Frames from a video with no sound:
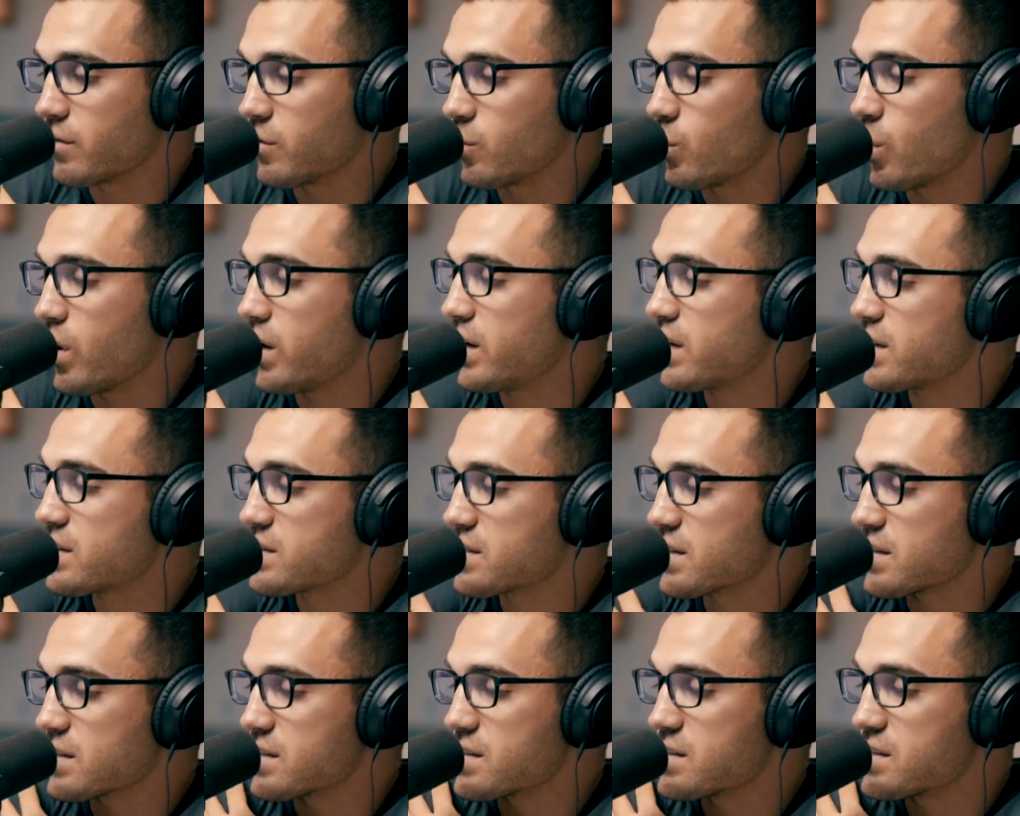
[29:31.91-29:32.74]
What
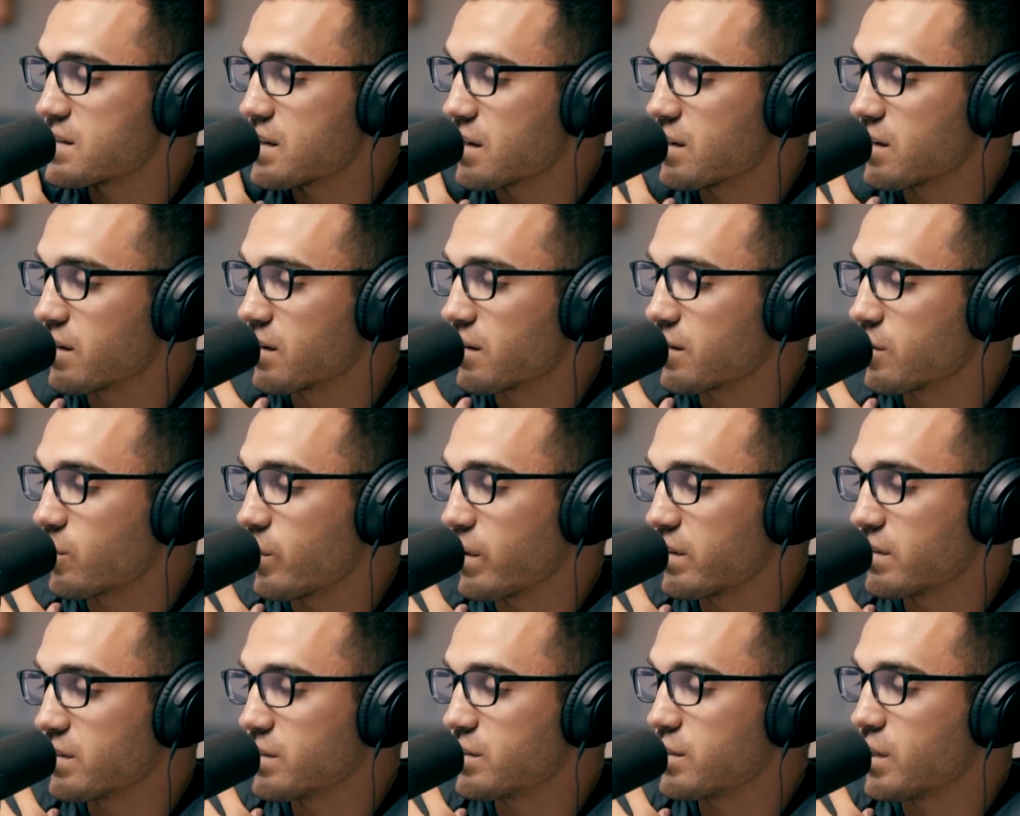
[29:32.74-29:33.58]
is considered
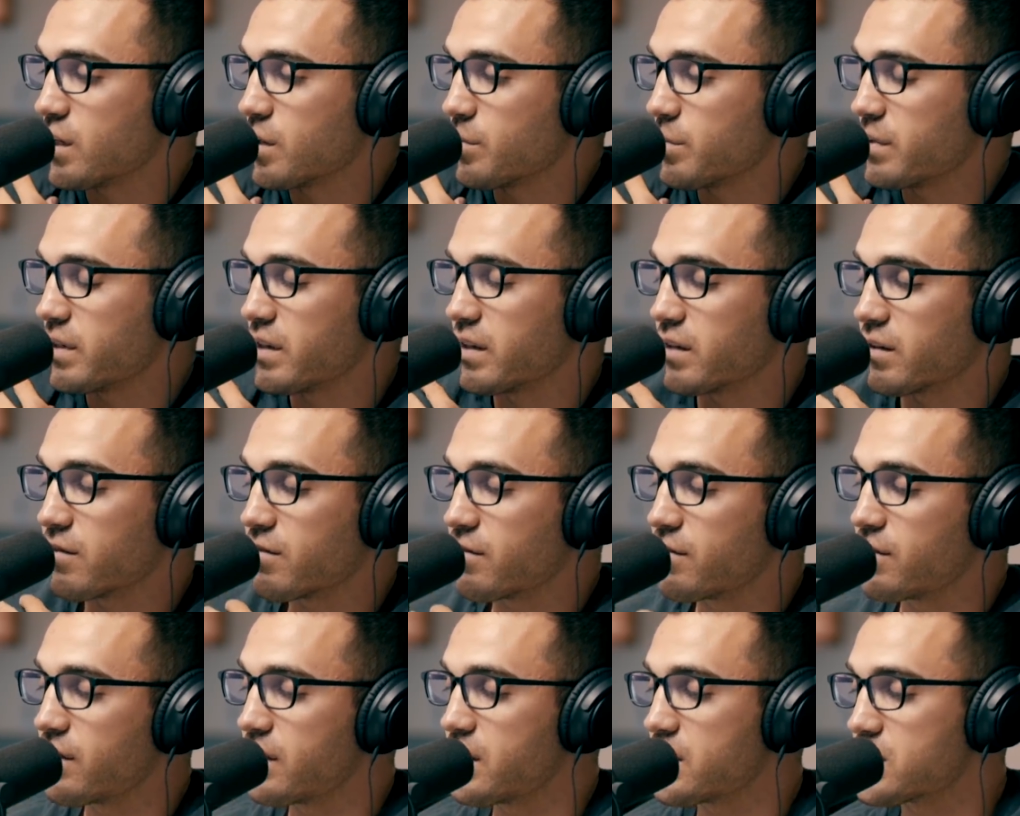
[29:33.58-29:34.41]
when determining
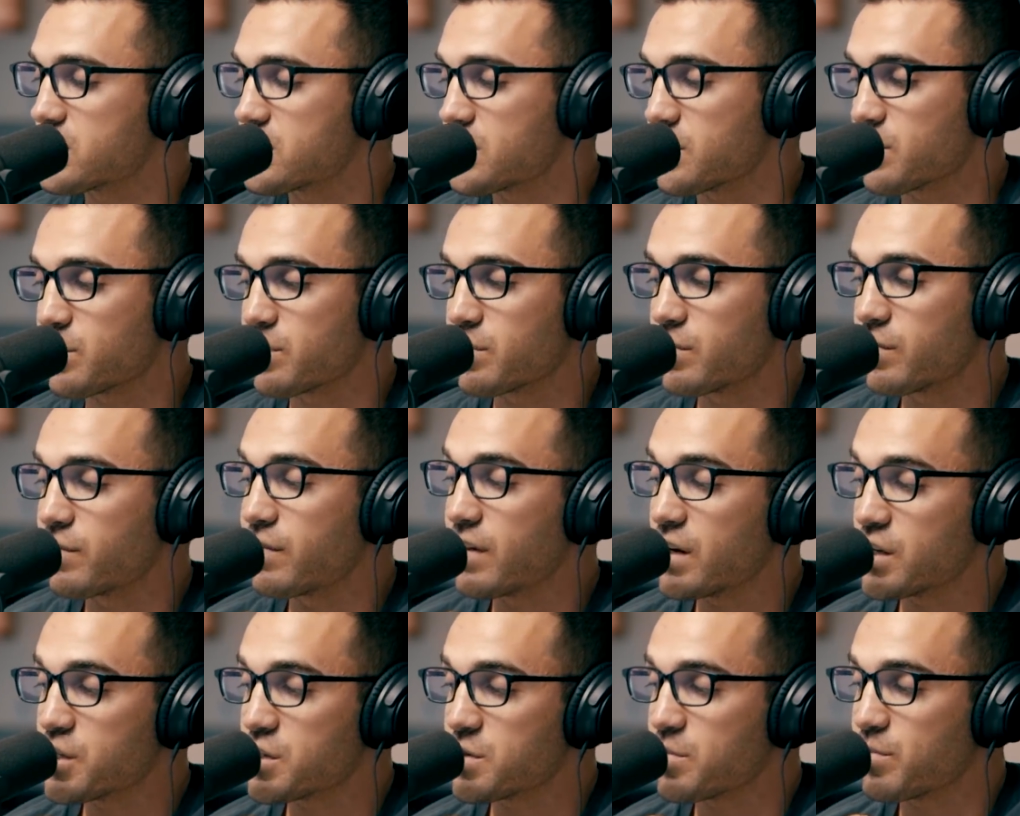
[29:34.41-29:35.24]
finished
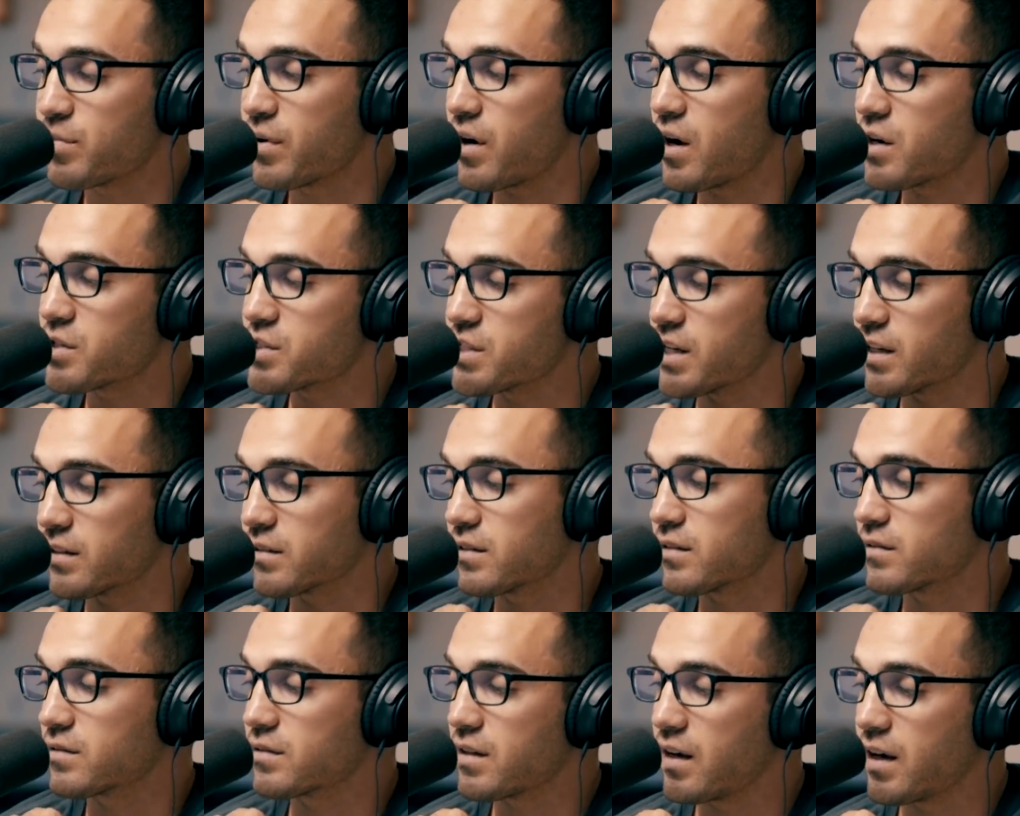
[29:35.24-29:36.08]
finished
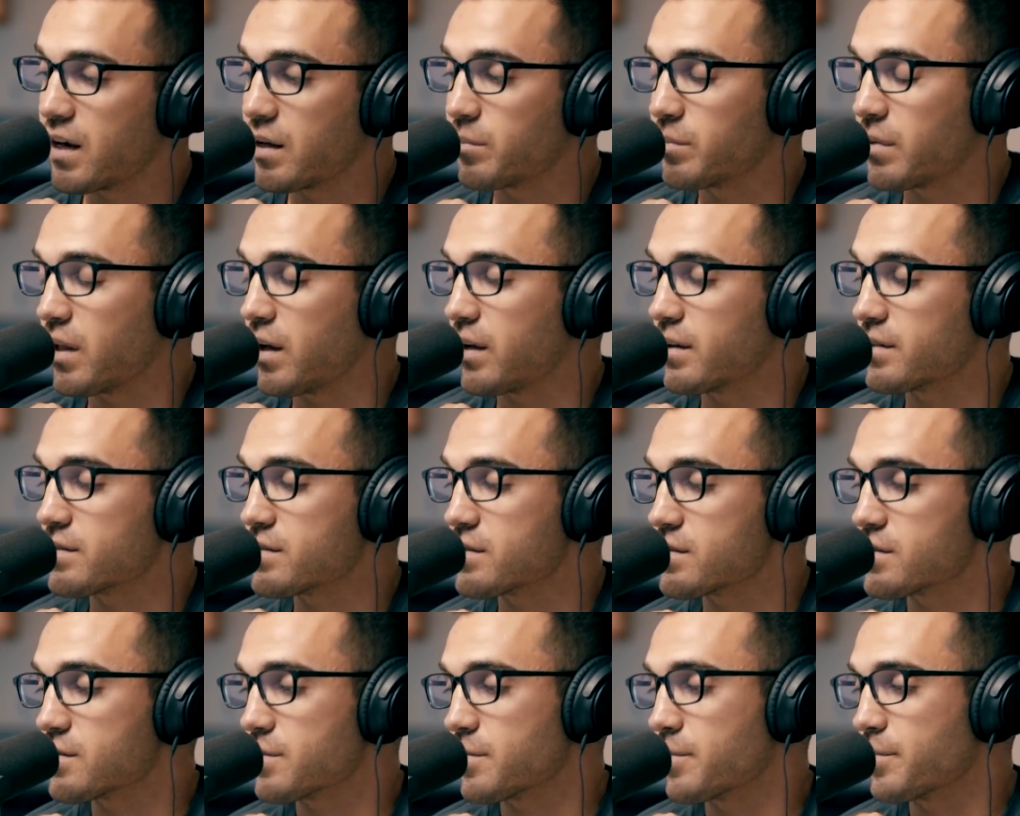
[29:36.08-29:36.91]
project
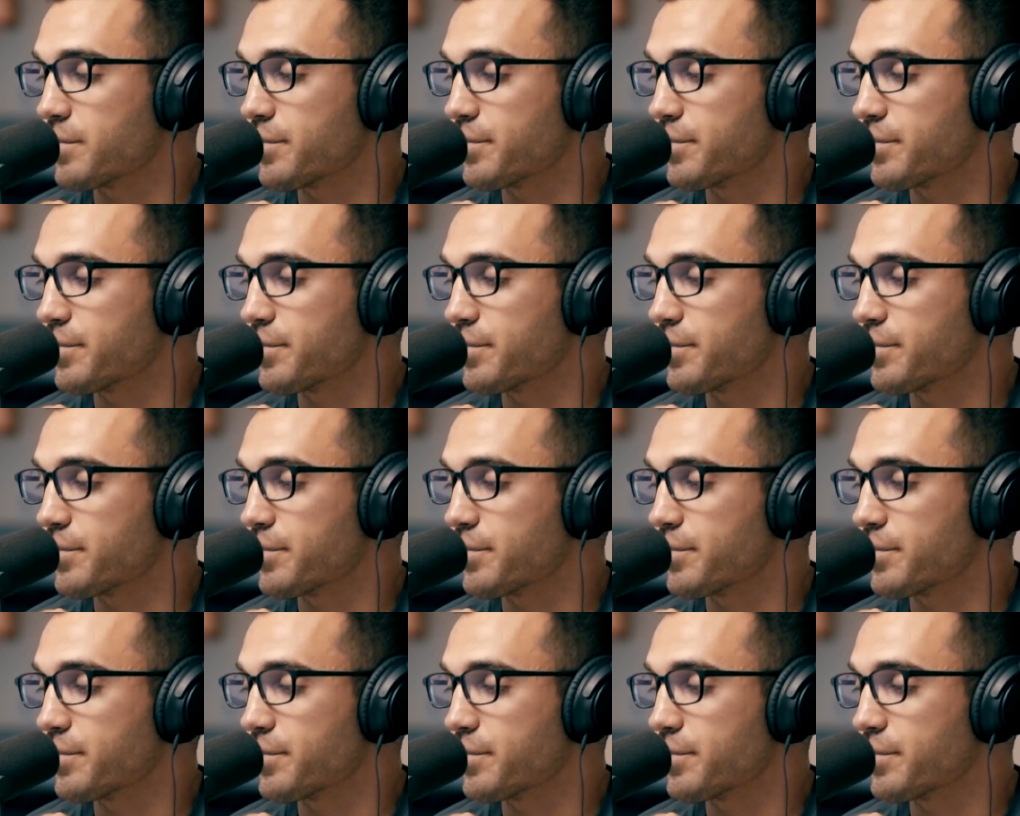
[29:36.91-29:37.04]
timelines?